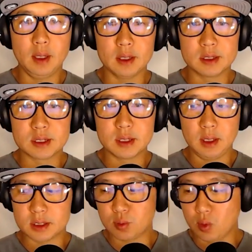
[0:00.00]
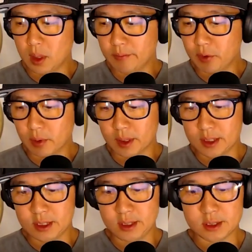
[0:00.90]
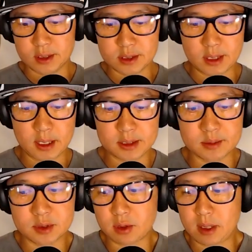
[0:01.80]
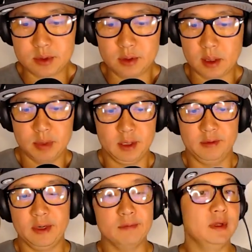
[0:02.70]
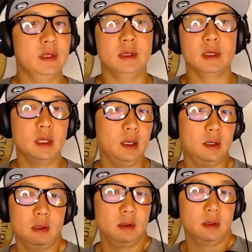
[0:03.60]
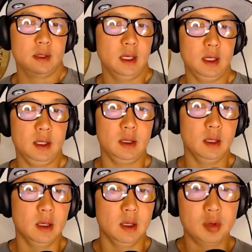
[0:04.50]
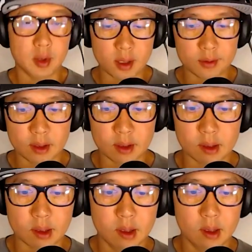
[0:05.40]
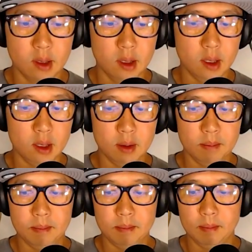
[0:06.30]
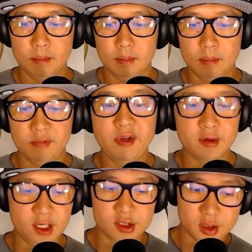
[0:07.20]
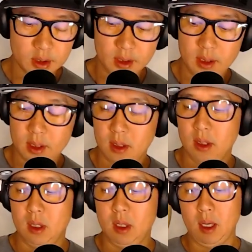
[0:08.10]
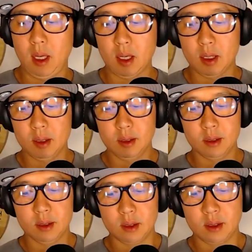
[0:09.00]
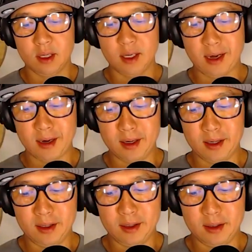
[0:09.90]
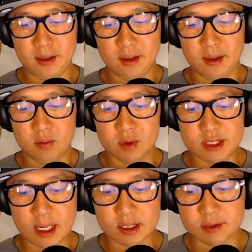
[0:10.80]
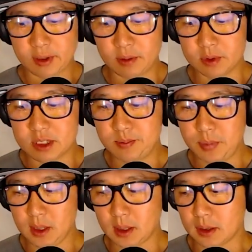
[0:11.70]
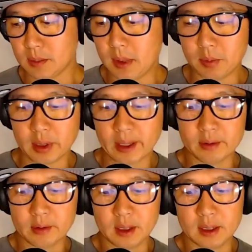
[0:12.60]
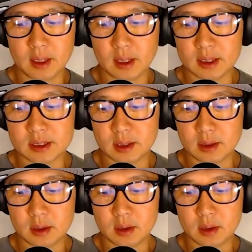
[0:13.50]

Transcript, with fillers: and it's it's one of the organizations that i subscribe to i believe in everything that they that they put out there um foundationally. And I was asked if I would speak at the member gathering, and, the, and I said